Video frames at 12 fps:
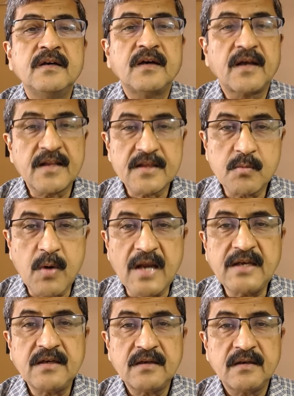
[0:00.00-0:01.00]
another
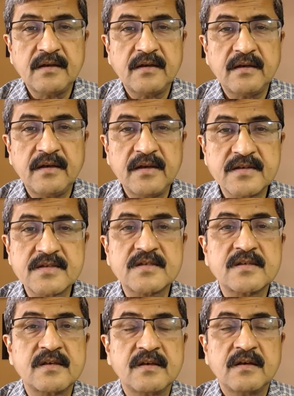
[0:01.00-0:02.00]
one
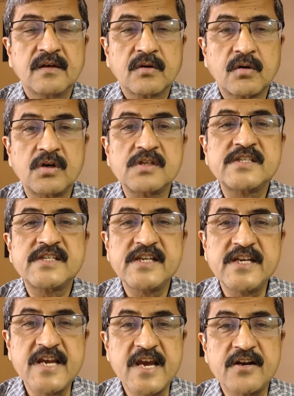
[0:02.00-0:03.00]
is called
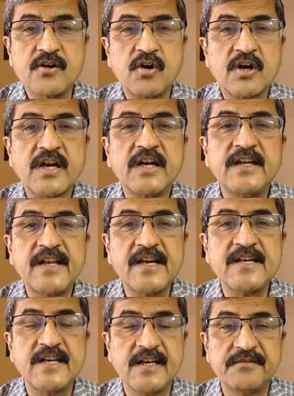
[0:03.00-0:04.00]
CDN or
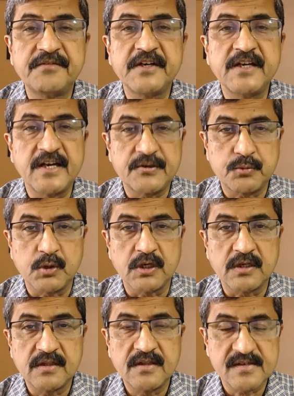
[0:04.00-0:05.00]
Content Delivery Network.
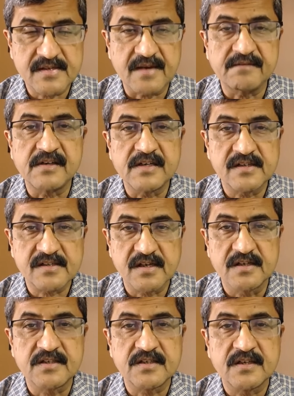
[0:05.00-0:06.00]
This I will
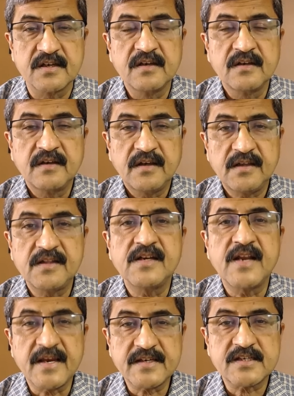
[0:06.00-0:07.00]
discuss in the
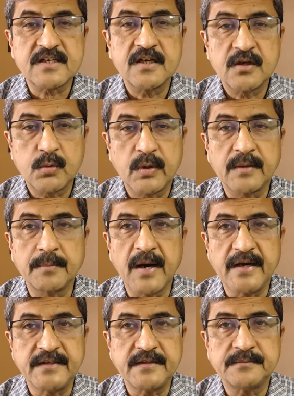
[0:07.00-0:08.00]
next quick bite.